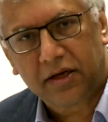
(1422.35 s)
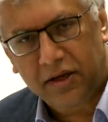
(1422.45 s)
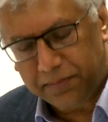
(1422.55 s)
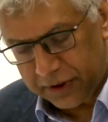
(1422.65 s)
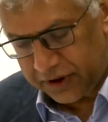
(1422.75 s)

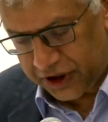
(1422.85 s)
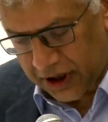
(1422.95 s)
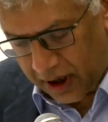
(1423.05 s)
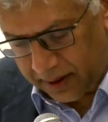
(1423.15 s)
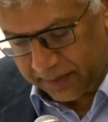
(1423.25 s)
the
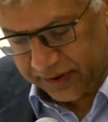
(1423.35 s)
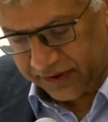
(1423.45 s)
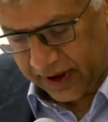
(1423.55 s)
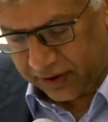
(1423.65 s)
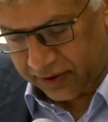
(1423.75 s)

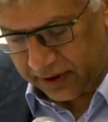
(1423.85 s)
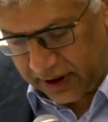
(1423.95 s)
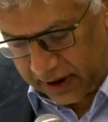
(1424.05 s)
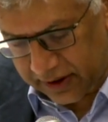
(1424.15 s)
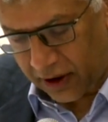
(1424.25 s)
pajamas
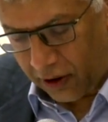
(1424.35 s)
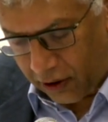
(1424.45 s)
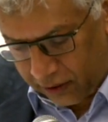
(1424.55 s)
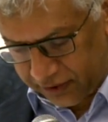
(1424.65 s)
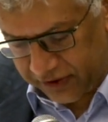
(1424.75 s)
underneath
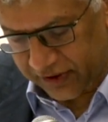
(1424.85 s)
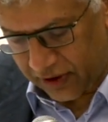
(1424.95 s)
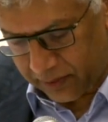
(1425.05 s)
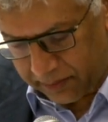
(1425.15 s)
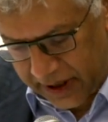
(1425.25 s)

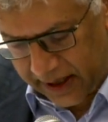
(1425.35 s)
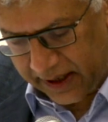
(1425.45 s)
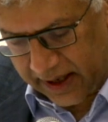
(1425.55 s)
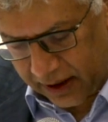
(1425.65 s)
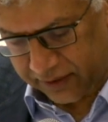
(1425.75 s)
also
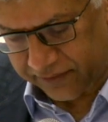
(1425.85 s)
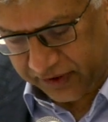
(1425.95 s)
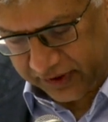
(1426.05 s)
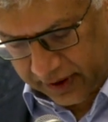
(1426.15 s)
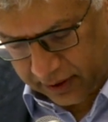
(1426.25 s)
made out of
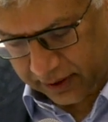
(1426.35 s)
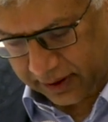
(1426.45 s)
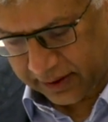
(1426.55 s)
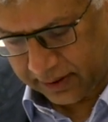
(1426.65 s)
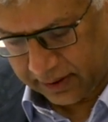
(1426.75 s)

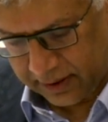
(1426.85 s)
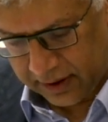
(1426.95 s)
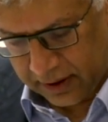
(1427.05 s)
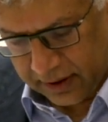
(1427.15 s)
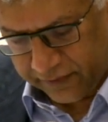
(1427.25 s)
silk,
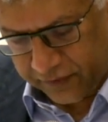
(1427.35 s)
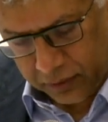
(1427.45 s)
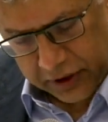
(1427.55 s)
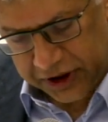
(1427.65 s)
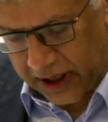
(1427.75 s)
for
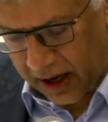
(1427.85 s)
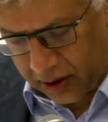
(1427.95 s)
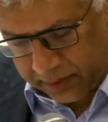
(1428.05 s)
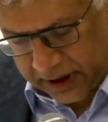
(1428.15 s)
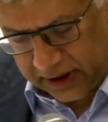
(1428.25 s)
which
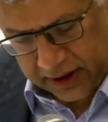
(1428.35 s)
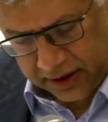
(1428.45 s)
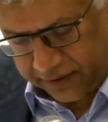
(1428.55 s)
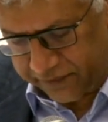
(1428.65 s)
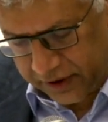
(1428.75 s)
how many
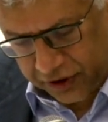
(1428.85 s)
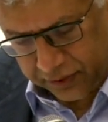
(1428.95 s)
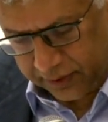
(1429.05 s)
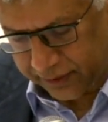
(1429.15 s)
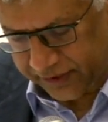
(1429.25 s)

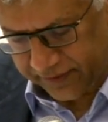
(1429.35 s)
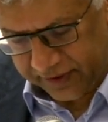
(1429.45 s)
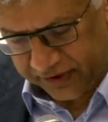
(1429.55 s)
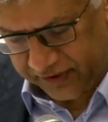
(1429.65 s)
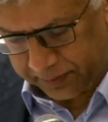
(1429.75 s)
individuals of
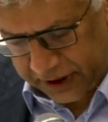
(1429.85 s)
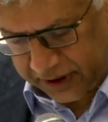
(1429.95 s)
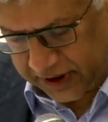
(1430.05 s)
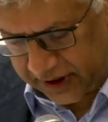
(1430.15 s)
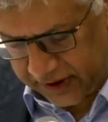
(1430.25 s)
the
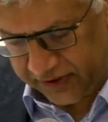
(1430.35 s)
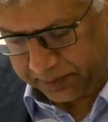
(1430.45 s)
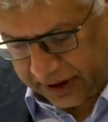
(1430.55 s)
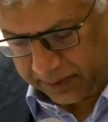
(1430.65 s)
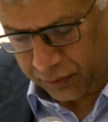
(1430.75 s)
species
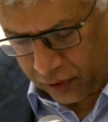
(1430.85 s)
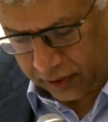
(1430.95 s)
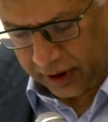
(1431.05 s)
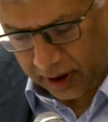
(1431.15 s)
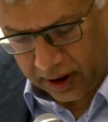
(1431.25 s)
Bombyx
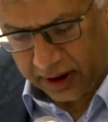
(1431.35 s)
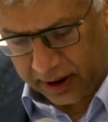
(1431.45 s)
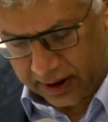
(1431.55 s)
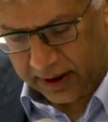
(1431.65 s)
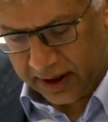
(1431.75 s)

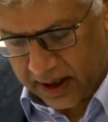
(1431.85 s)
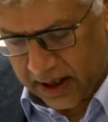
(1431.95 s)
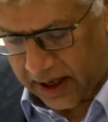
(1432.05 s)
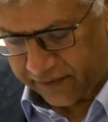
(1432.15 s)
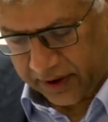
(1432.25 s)
mori?
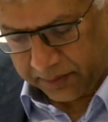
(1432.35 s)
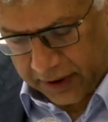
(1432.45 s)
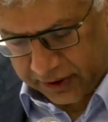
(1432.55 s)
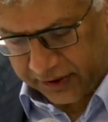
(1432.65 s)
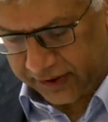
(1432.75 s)
having
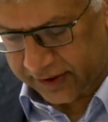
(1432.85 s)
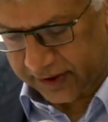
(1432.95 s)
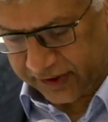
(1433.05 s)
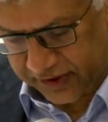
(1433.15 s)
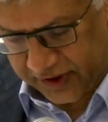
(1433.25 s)
munched
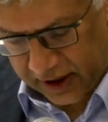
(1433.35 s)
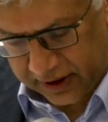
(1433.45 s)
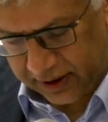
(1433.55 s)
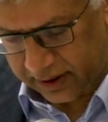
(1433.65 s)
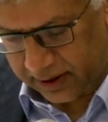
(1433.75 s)
the
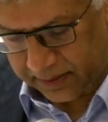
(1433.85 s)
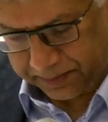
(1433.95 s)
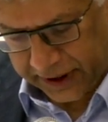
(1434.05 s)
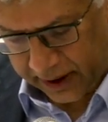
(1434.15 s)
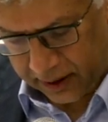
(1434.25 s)

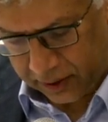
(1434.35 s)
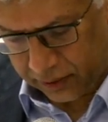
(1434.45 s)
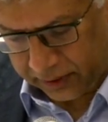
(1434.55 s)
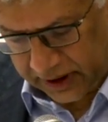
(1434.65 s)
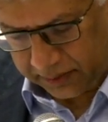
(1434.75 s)
succulent pale
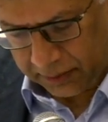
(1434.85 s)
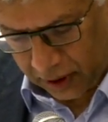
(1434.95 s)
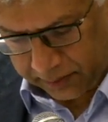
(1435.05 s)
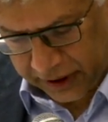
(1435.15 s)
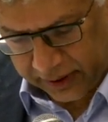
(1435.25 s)
green
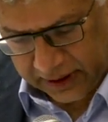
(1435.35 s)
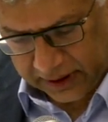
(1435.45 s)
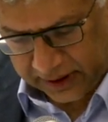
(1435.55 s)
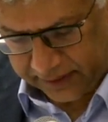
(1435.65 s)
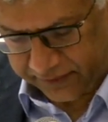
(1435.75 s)
mulberry
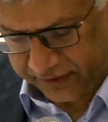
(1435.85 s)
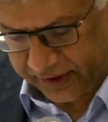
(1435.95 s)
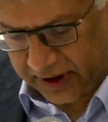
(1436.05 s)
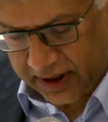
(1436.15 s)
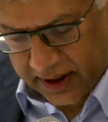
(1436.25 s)
leaves,
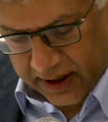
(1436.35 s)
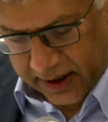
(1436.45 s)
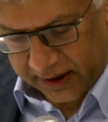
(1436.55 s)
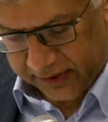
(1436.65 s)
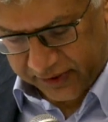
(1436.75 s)

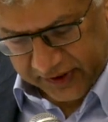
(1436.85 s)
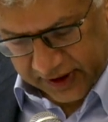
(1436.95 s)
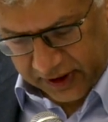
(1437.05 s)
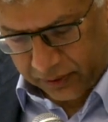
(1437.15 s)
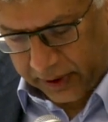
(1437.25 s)
and
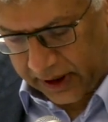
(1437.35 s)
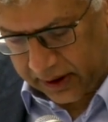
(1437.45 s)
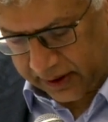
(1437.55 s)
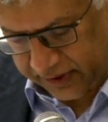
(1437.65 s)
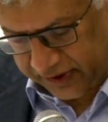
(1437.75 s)

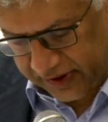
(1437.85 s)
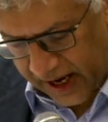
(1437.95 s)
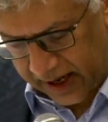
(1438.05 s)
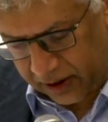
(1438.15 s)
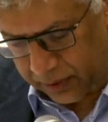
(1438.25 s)
insinuated a
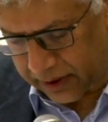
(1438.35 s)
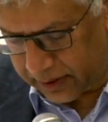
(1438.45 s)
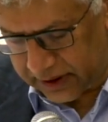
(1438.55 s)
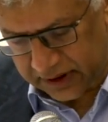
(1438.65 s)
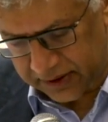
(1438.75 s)
sack
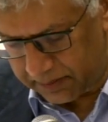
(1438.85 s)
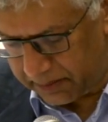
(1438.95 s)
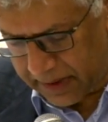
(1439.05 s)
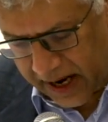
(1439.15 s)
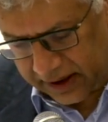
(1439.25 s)
wherein to
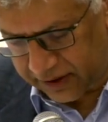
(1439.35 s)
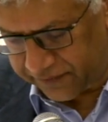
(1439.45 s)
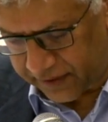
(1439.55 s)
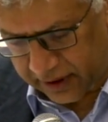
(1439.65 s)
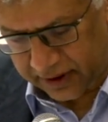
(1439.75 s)

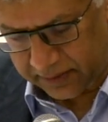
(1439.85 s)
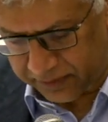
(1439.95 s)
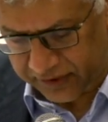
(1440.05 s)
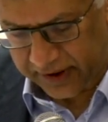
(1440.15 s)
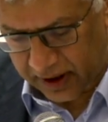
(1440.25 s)
magnify
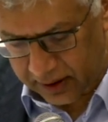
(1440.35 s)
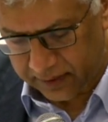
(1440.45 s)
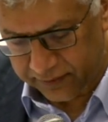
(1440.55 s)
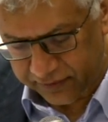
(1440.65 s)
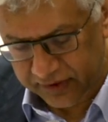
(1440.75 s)

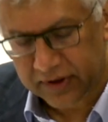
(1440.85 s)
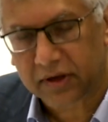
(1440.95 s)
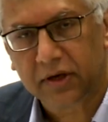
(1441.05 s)
themselves,